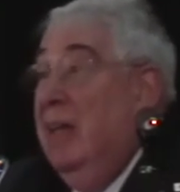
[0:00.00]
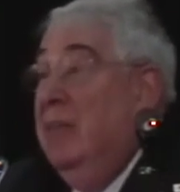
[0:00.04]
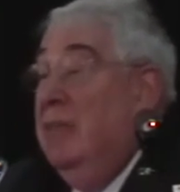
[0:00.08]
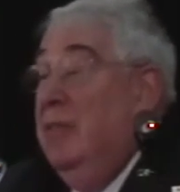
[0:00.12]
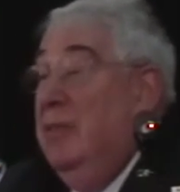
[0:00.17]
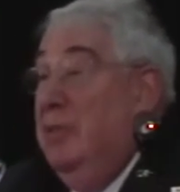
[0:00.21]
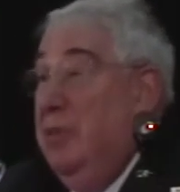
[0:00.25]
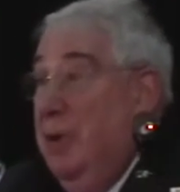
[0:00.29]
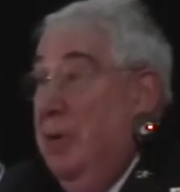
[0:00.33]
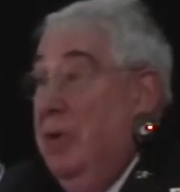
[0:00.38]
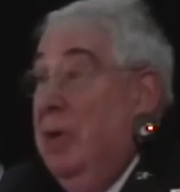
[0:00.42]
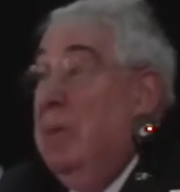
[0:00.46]

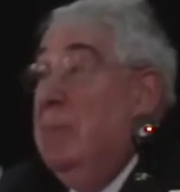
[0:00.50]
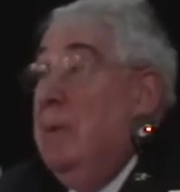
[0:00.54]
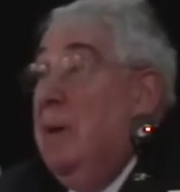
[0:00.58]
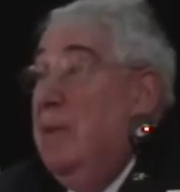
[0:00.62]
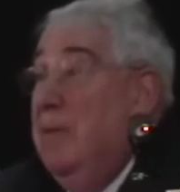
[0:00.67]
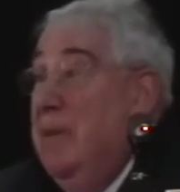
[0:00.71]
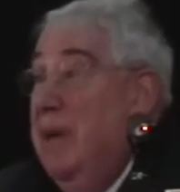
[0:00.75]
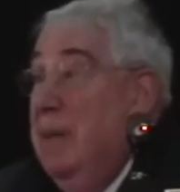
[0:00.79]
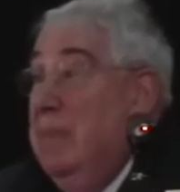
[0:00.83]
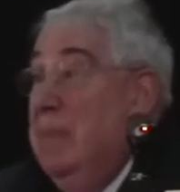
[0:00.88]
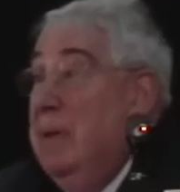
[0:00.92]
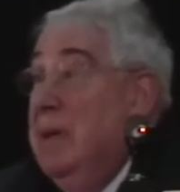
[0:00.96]
The theory
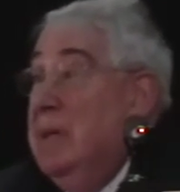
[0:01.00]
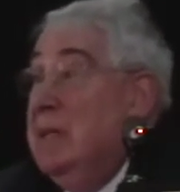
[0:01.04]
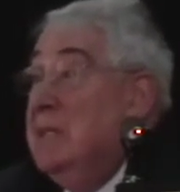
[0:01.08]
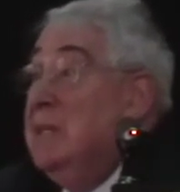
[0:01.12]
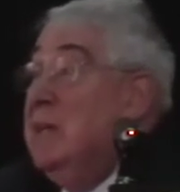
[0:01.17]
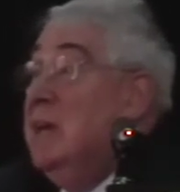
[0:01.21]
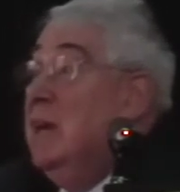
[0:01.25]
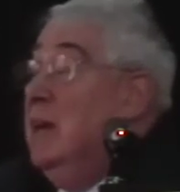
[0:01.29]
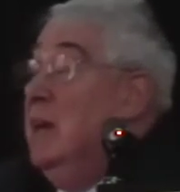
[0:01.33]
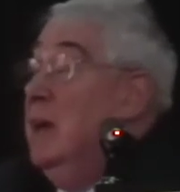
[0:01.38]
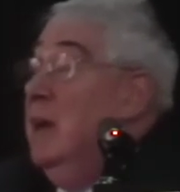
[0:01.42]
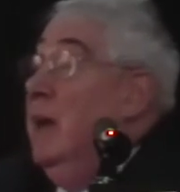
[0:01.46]
about them is,
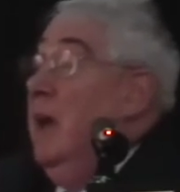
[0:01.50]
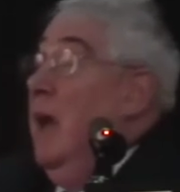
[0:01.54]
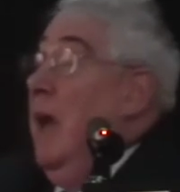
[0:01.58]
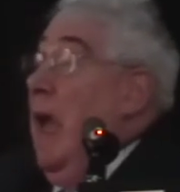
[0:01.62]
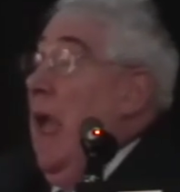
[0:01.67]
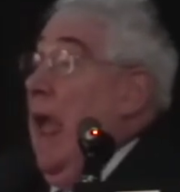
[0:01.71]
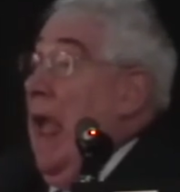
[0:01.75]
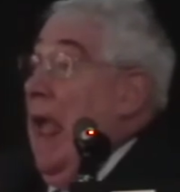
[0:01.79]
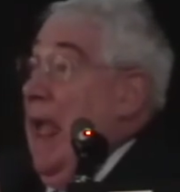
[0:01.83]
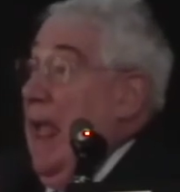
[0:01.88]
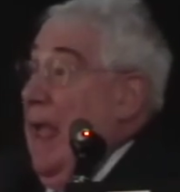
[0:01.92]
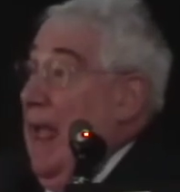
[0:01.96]

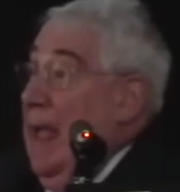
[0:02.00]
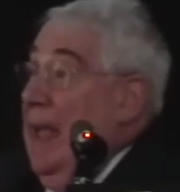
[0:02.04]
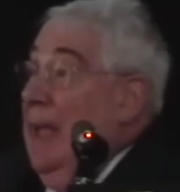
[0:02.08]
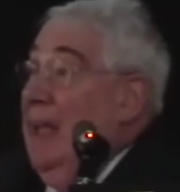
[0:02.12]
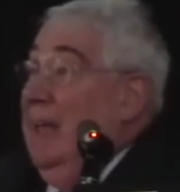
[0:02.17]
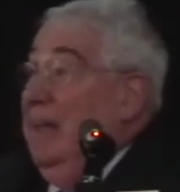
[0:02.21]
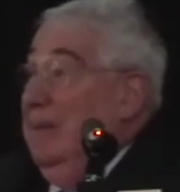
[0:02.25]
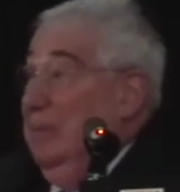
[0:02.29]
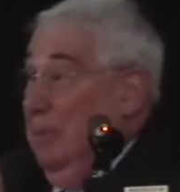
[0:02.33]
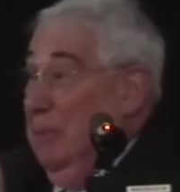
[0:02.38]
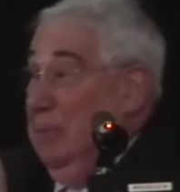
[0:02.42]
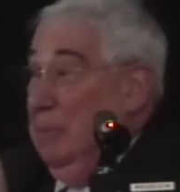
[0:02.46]

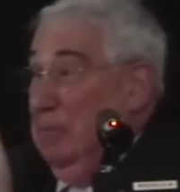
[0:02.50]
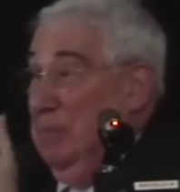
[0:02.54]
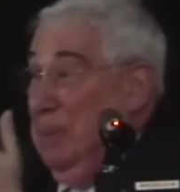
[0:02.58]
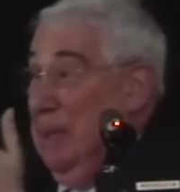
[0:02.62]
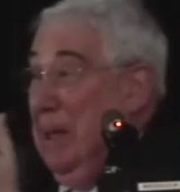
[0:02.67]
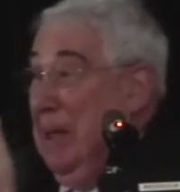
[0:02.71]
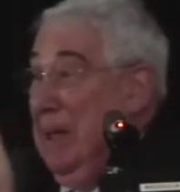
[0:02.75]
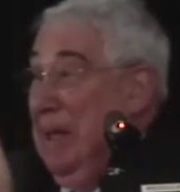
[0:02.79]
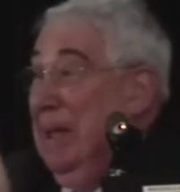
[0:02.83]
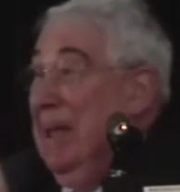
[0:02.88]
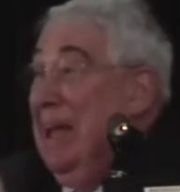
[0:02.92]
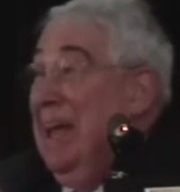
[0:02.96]
A or
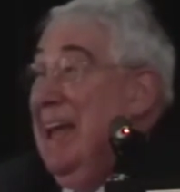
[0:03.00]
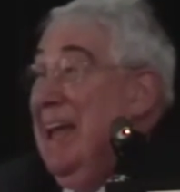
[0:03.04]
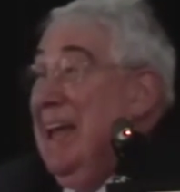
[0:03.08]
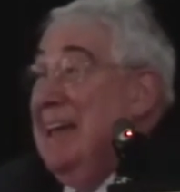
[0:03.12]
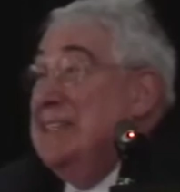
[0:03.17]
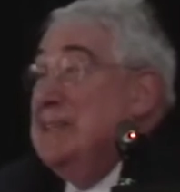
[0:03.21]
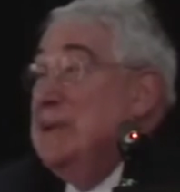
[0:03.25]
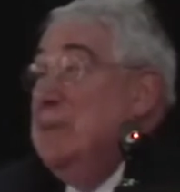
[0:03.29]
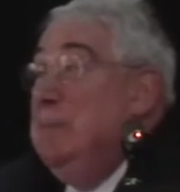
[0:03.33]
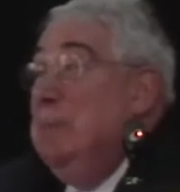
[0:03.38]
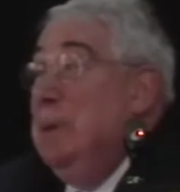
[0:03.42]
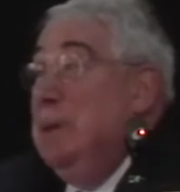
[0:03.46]
B,
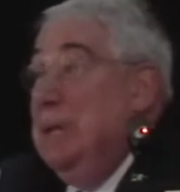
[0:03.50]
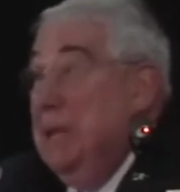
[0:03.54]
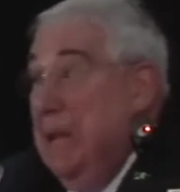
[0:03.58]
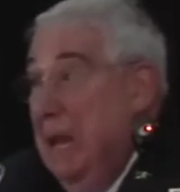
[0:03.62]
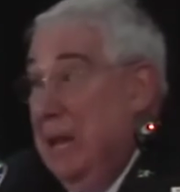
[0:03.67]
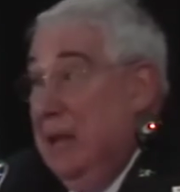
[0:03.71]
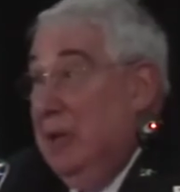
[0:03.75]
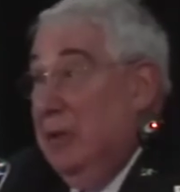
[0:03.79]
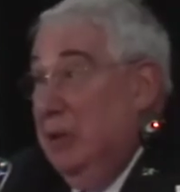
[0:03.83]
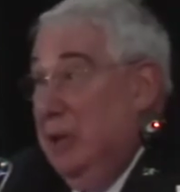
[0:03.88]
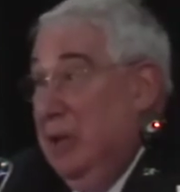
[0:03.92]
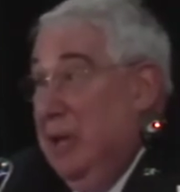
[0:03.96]
it's a
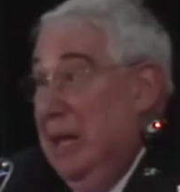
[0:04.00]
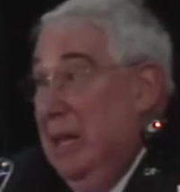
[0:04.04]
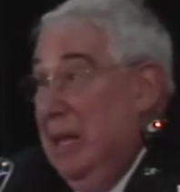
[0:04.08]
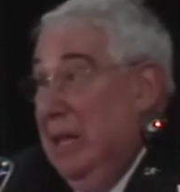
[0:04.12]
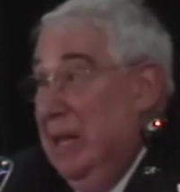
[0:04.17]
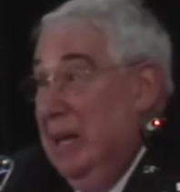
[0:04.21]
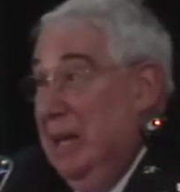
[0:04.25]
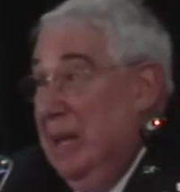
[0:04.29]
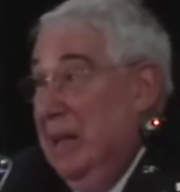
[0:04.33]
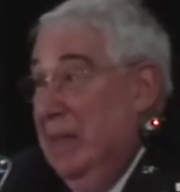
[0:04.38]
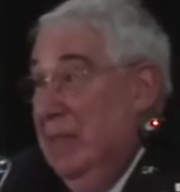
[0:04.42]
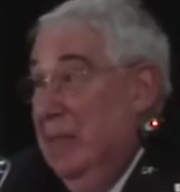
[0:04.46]
political
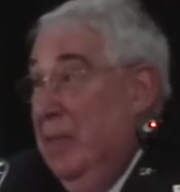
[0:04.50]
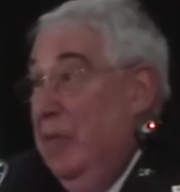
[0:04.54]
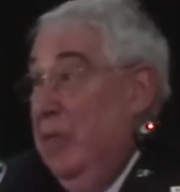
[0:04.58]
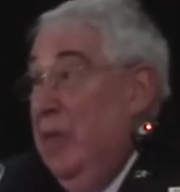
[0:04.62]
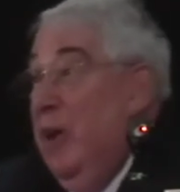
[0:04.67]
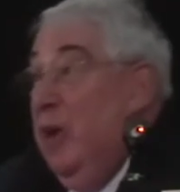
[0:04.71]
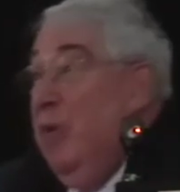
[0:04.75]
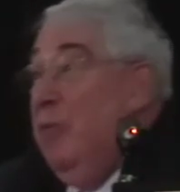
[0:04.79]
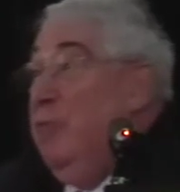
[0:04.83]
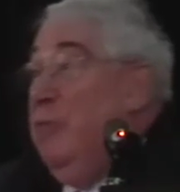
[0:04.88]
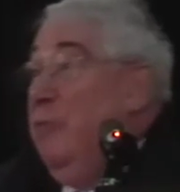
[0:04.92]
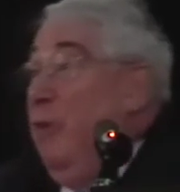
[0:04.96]
killing, that
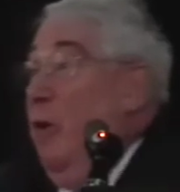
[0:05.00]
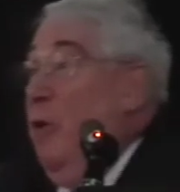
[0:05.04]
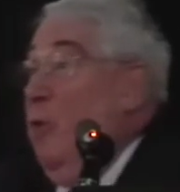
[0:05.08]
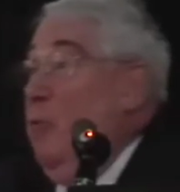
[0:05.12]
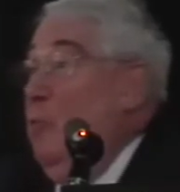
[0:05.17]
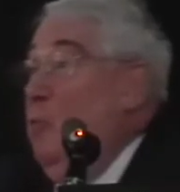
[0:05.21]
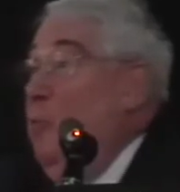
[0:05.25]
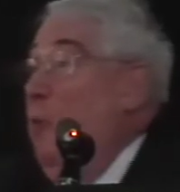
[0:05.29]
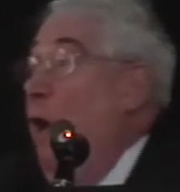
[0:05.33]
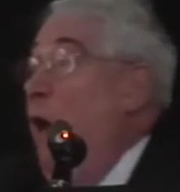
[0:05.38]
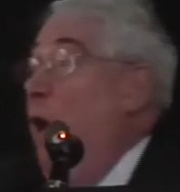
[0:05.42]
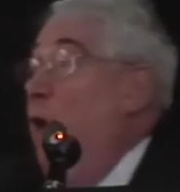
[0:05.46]
they are far
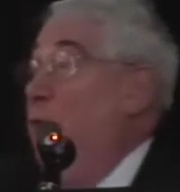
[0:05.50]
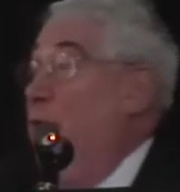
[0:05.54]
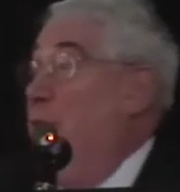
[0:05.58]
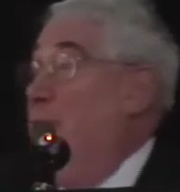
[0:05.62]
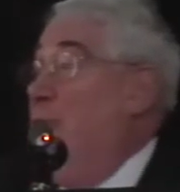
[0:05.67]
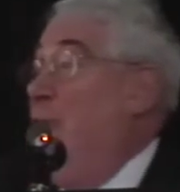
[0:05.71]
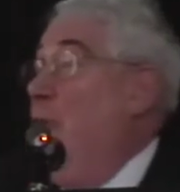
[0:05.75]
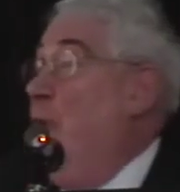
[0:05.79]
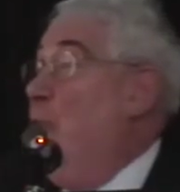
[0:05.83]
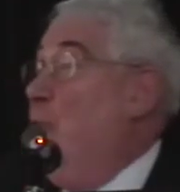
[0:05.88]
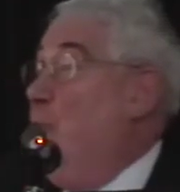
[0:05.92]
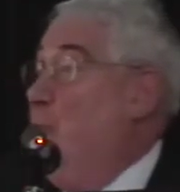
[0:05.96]
on the
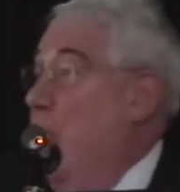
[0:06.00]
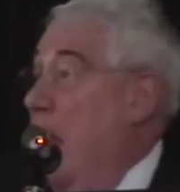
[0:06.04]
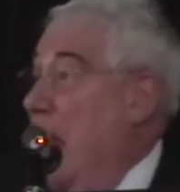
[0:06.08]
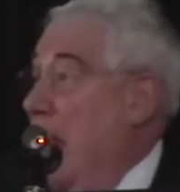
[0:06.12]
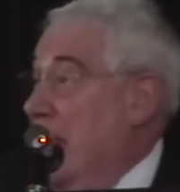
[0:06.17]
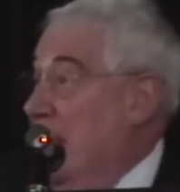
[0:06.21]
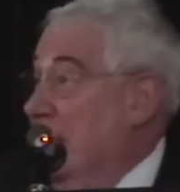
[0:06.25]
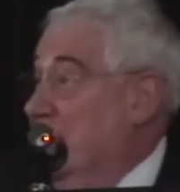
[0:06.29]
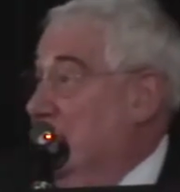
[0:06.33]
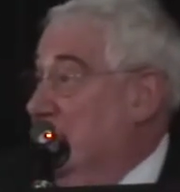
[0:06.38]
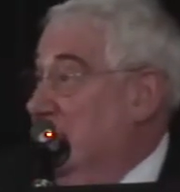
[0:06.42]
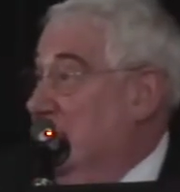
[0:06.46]
far
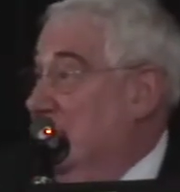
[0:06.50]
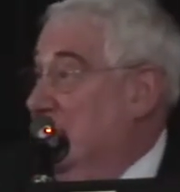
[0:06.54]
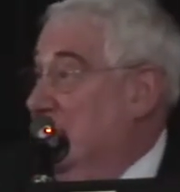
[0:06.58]
right